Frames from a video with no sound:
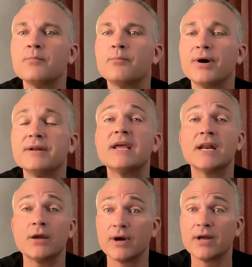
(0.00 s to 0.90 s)
But
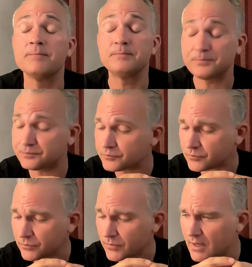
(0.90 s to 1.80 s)
anyway,
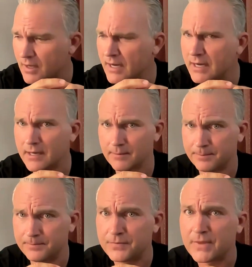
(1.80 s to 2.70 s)

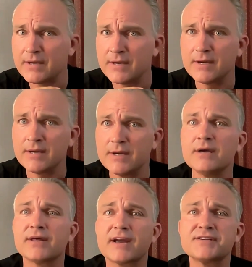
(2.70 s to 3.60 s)
um,
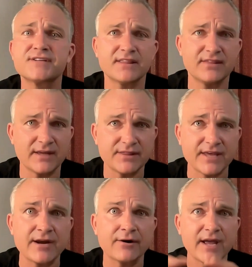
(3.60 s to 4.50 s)
like I said, the,
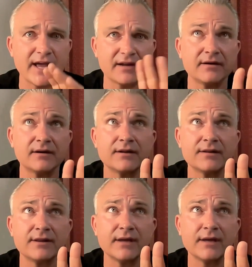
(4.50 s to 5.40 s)
the internet,
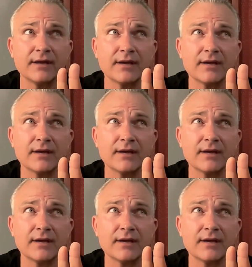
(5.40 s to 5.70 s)
the